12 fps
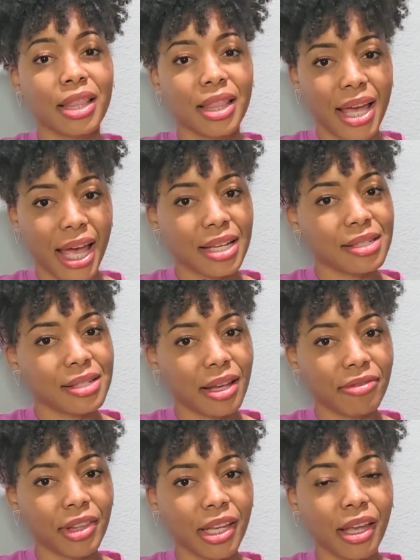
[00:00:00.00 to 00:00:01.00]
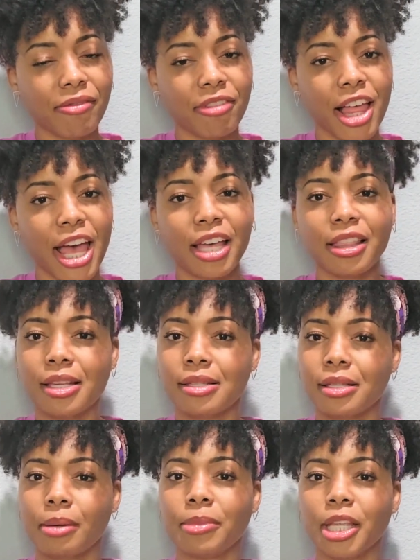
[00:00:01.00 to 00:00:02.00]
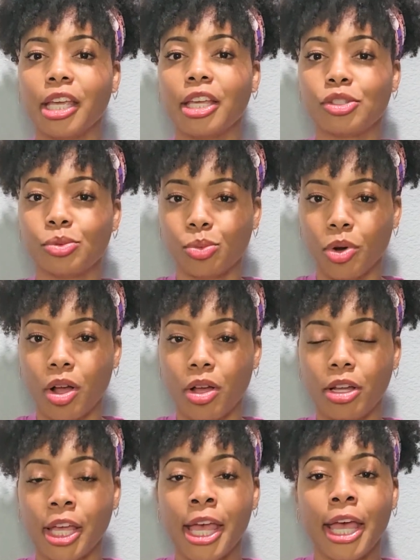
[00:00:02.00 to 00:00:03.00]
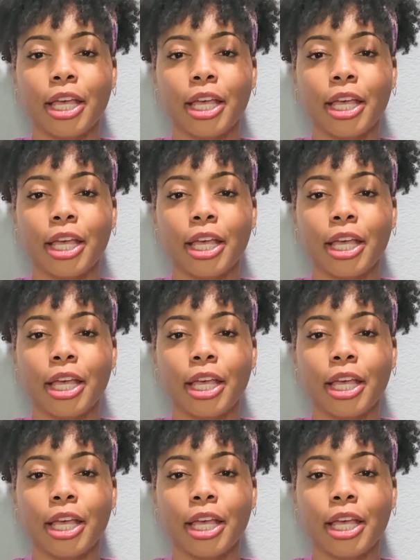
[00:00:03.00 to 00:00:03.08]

that is definitely a flag that something is wrong.